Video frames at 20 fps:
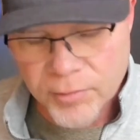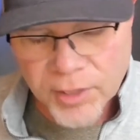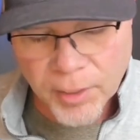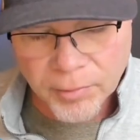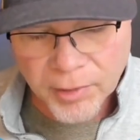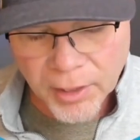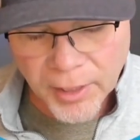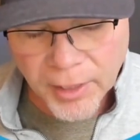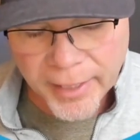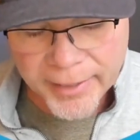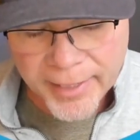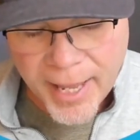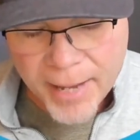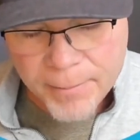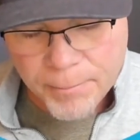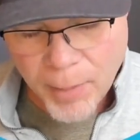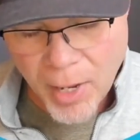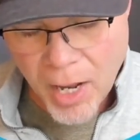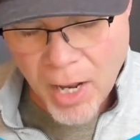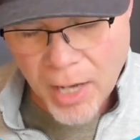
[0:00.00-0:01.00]
something like
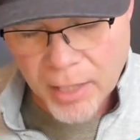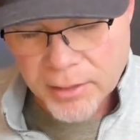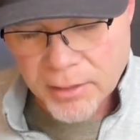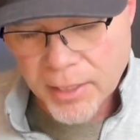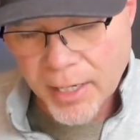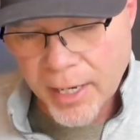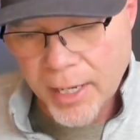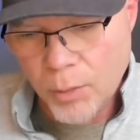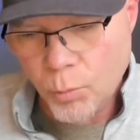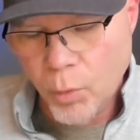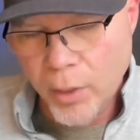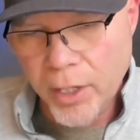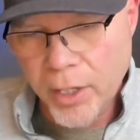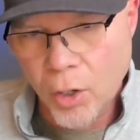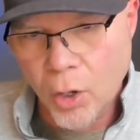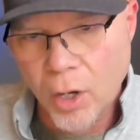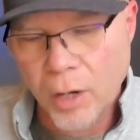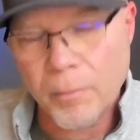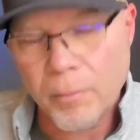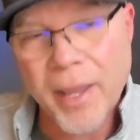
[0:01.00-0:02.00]
NetBox, and we
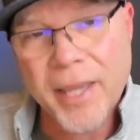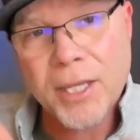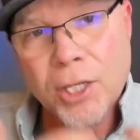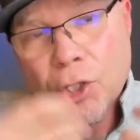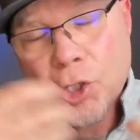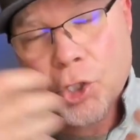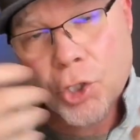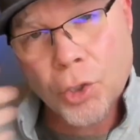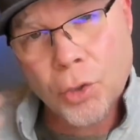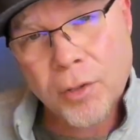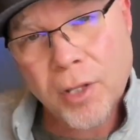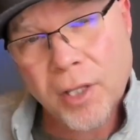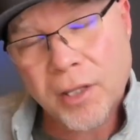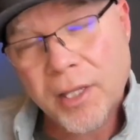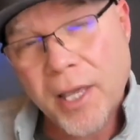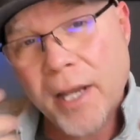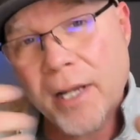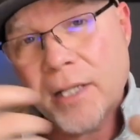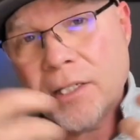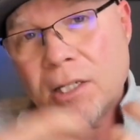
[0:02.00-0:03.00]
are making sure
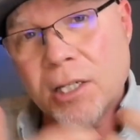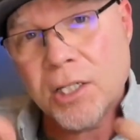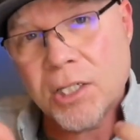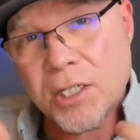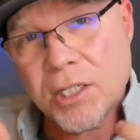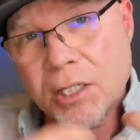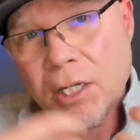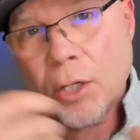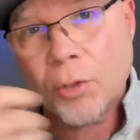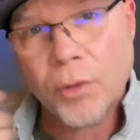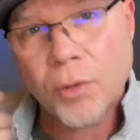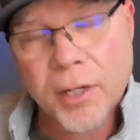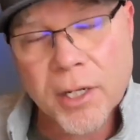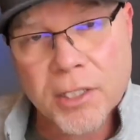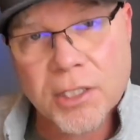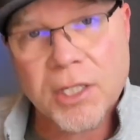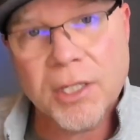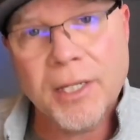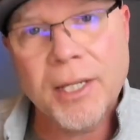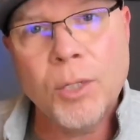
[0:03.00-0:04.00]
that is in
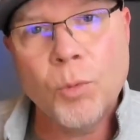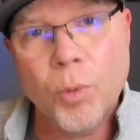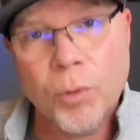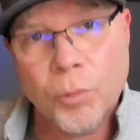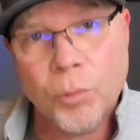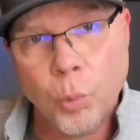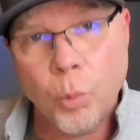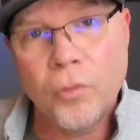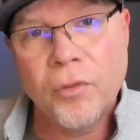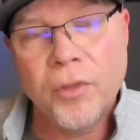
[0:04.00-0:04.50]
synchronicity with